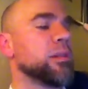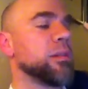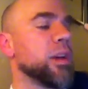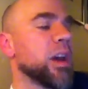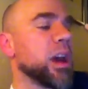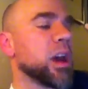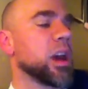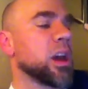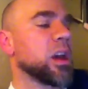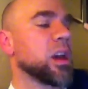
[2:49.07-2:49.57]

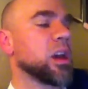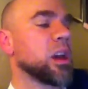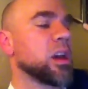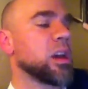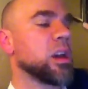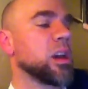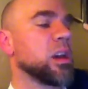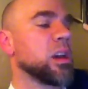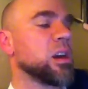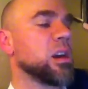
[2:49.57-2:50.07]

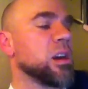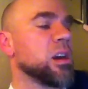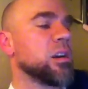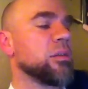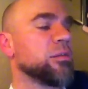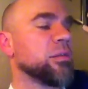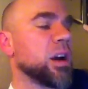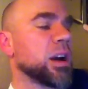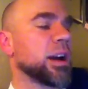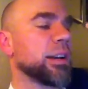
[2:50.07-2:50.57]

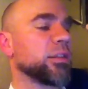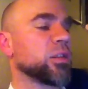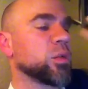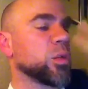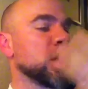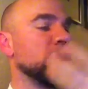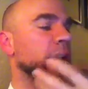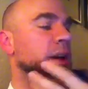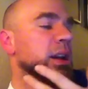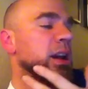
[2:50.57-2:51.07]
they fuck
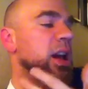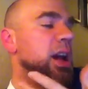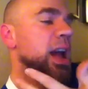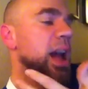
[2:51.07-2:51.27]
everyone,